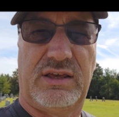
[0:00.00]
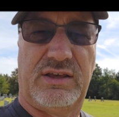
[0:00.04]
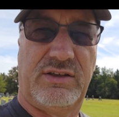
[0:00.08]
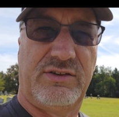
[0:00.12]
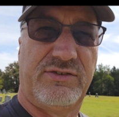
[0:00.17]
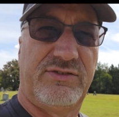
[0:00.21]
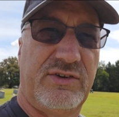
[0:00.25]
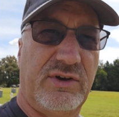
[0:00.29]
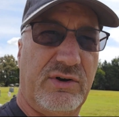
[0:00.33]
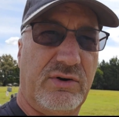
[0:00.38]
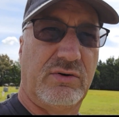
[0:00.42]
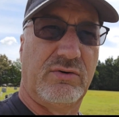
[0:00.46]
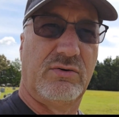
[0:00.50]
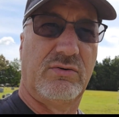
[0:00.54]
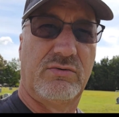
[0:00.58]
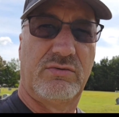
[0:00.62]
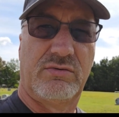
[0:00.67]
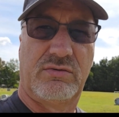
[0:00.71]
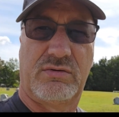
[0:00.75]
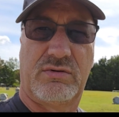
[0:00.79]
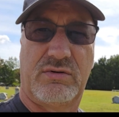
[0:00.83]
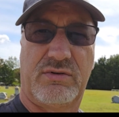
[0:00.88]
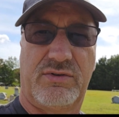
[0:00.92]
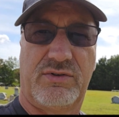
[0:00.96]
So
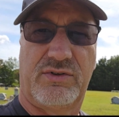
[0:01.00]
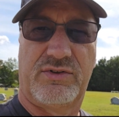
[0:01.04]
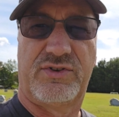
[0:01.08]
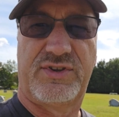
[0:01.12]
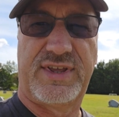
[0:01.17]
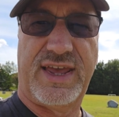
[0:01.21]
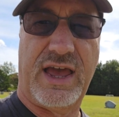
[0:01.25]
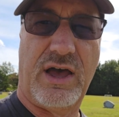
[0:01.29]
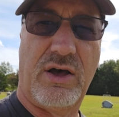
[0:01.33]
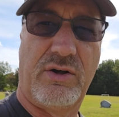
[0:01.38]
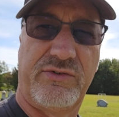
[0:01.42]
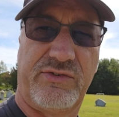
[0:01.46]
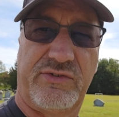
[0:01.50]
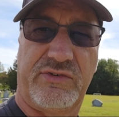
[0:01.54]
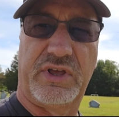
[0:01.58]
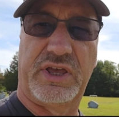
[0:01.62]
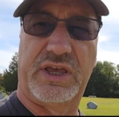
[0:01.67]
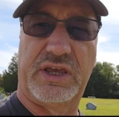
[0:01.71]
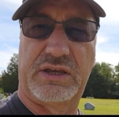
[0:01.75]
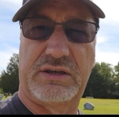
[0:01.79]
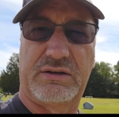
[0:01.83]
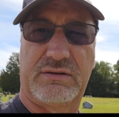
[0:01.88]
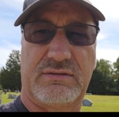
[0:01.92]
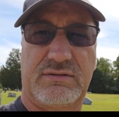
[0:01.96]
town's
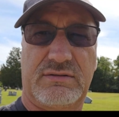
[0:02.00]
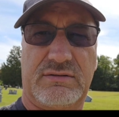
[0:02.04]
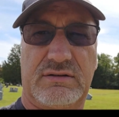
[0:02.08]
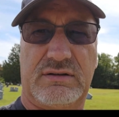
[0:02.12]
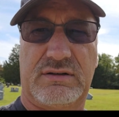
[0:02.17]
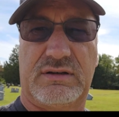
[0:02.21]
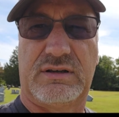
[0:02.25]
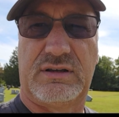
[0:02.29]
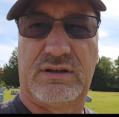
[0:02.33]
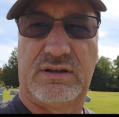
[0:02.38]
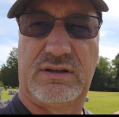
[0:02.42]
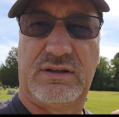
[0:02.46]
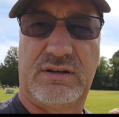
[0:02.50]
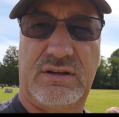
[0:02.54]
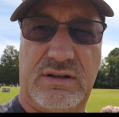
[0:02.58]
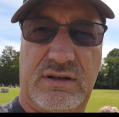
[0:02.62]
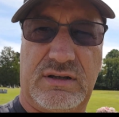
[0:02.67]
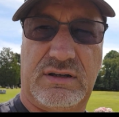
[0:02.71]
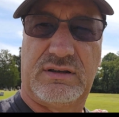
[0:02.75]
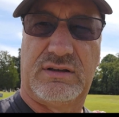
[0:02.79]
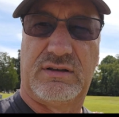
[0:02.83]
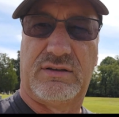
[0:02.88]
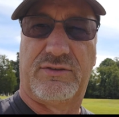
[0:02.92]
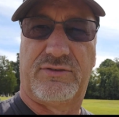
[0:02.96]
like
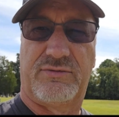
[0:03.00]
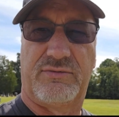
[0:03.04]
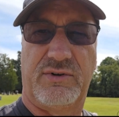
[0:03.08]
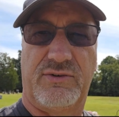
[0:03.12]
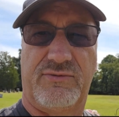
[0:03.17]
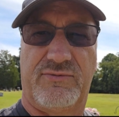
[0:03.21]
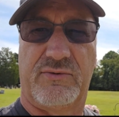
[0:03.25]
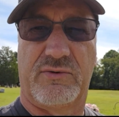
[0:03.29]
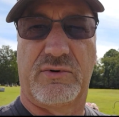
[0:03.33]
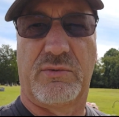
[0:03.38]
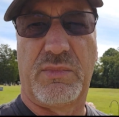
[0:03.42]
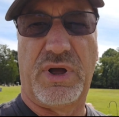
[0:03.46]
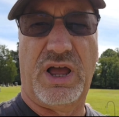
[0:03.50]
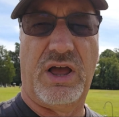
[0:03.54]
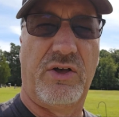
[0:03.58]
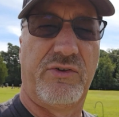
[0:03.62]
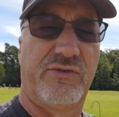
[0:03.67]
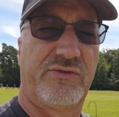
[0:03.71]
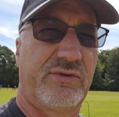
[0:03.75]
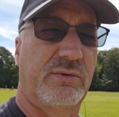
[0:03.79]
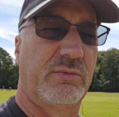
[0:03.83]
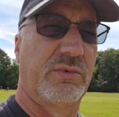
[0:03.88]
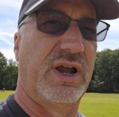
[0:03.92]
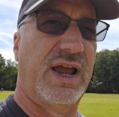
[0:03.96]
3-4 miles
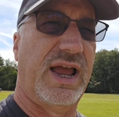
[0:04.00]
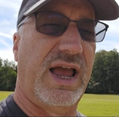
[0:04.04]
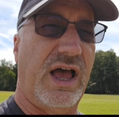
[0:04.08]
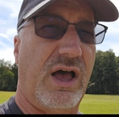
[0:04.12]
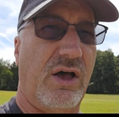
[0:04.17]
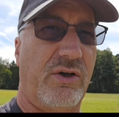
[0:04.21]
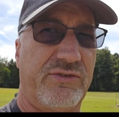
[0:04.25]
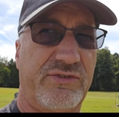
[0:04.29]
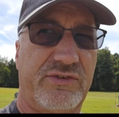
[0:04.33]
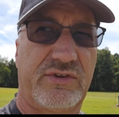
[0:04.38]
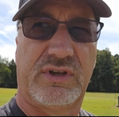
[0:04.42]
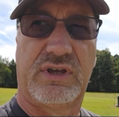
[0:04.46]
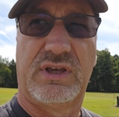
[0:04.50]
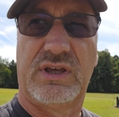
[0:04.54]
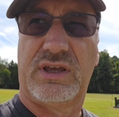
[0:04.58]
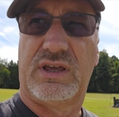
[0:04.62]
from her house.